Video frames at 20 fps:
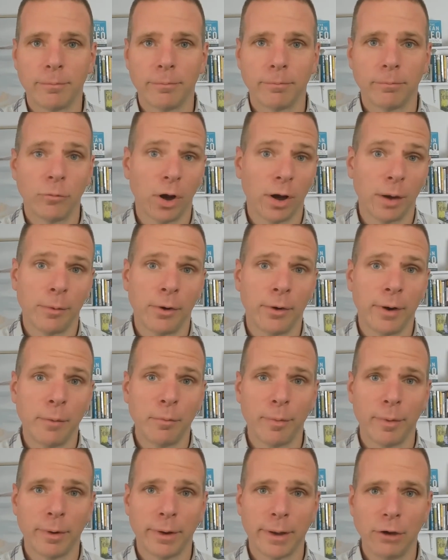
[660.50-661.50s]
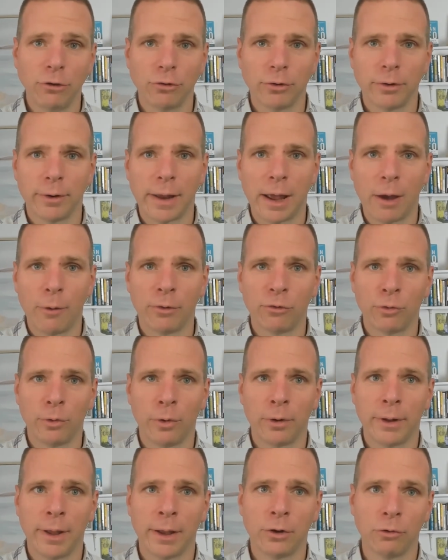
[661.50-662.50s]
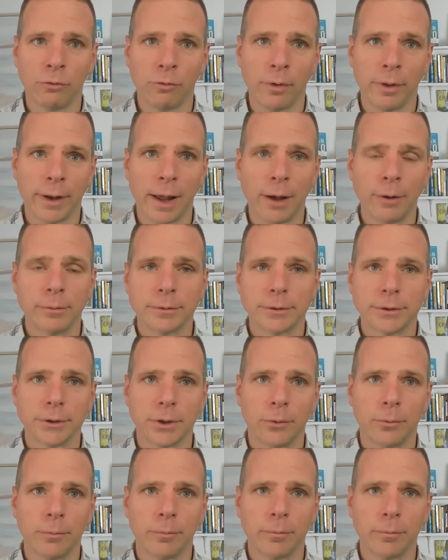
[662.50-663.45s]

talk about implementation and how this would look like to roll it out. So.